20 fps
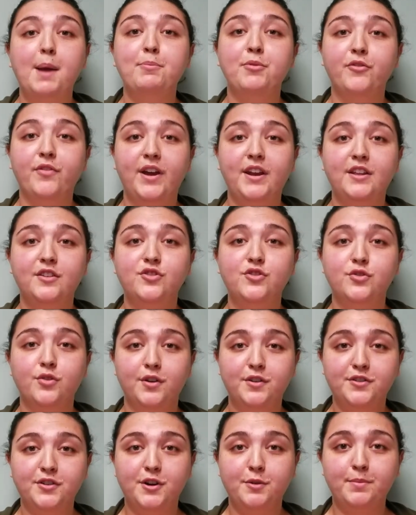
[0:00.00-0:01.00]
I provided him
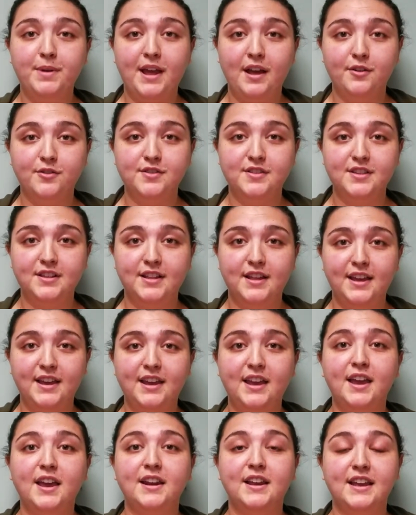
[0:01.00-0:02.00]
short-term counseling
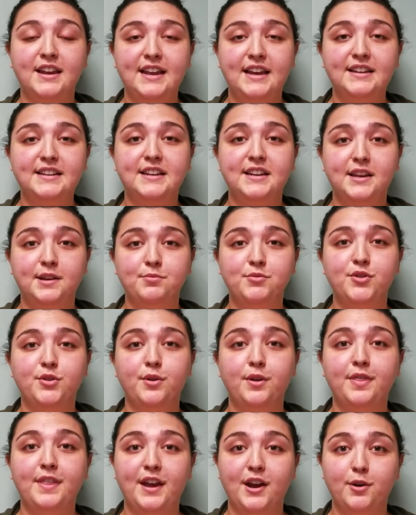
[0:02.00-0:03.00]
and connected him with a
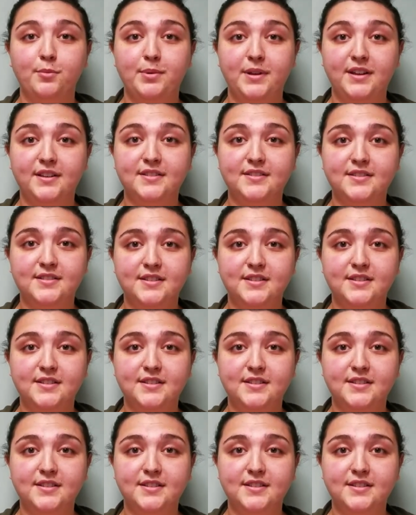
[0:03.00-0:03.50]
therapist.